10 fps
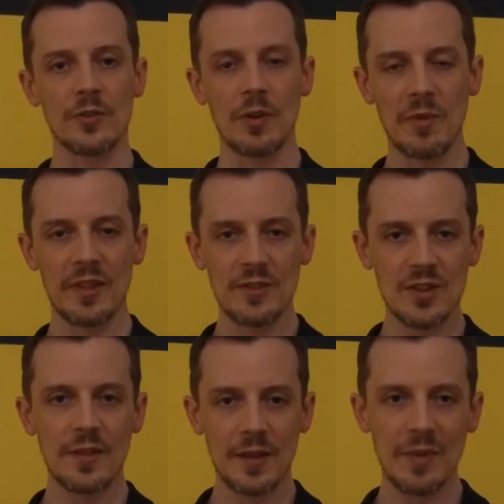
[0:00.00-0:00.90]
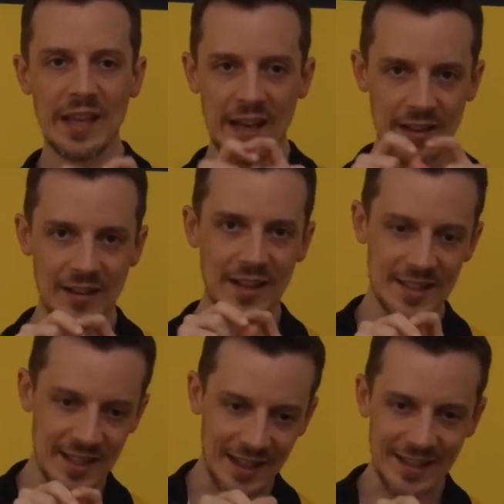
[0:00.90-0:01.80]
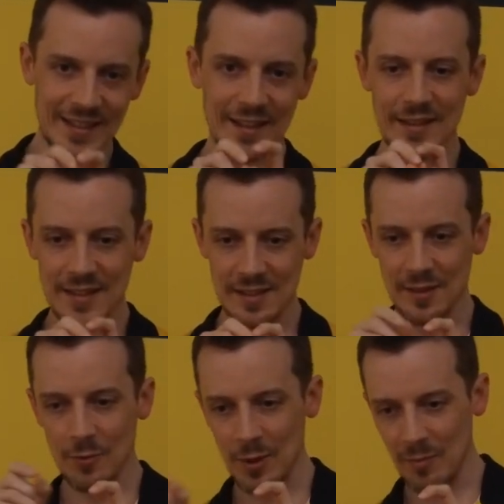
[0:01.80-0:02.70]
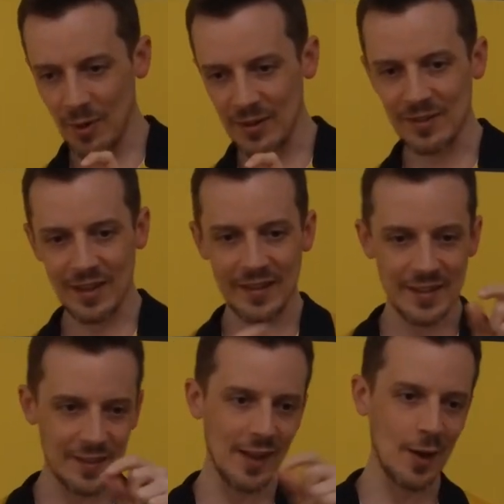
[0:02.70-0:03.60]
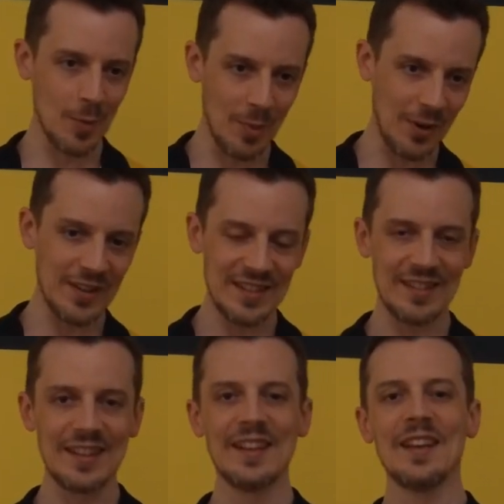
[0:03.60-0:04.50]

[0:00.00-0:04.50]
So I mean, there's nothing mechanical like selecting this is an oil particle and this is an air particle,